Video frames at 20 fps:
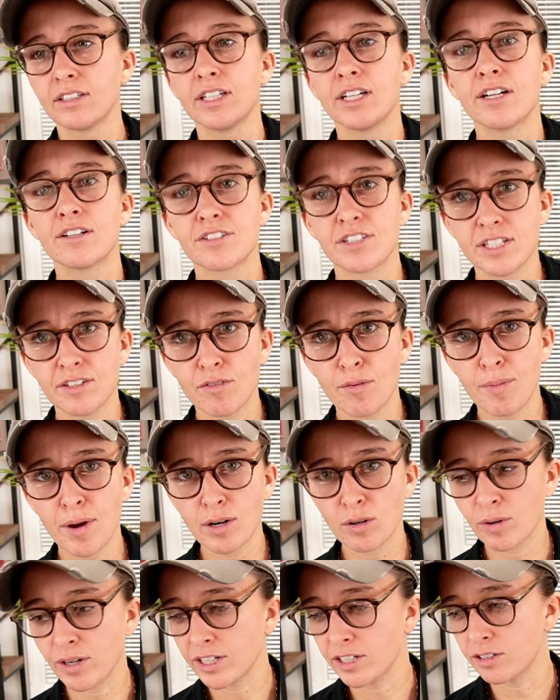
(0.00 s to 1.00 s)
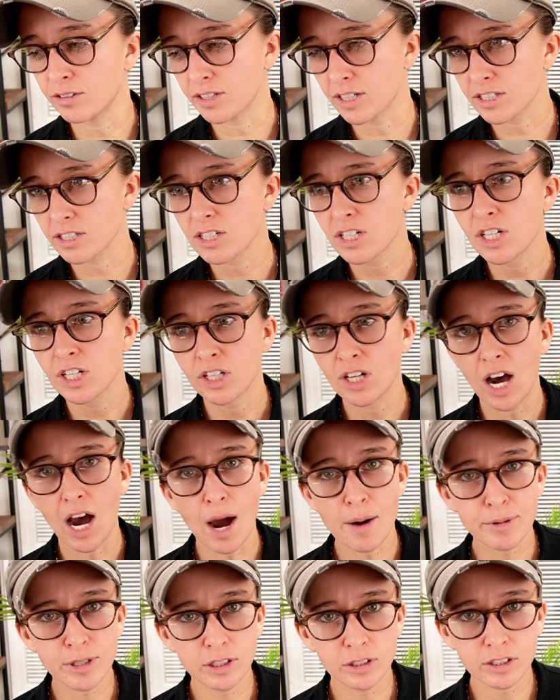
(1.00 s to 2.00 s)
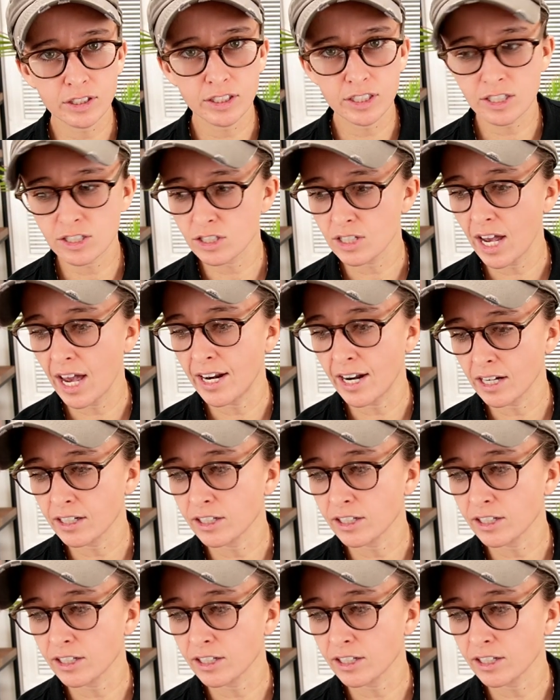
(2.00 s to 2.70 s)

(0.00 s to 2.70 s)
Here's an even better way to do this. I'm gonna look at this and